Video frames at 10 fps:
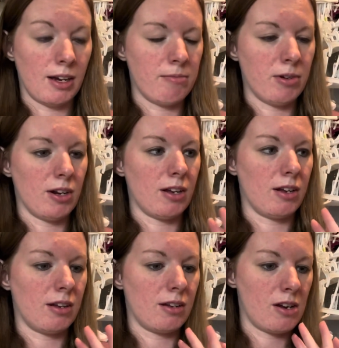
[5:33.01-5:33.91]
I'm
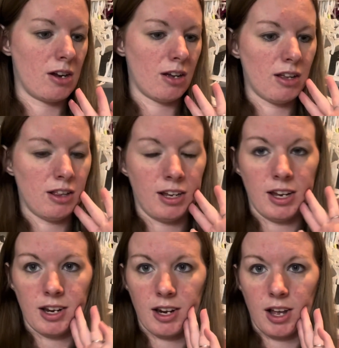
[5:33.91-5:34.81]
gonna
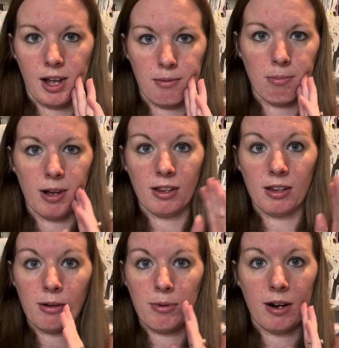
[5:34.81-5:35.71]
clean up a
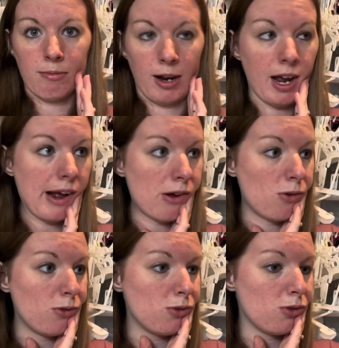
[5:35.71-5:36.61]
little bit of my
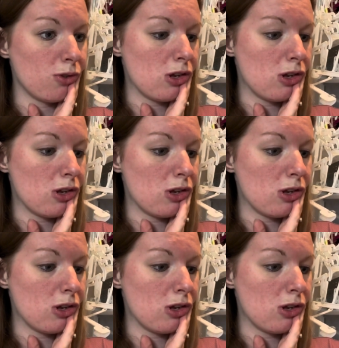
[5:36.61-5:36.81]
house,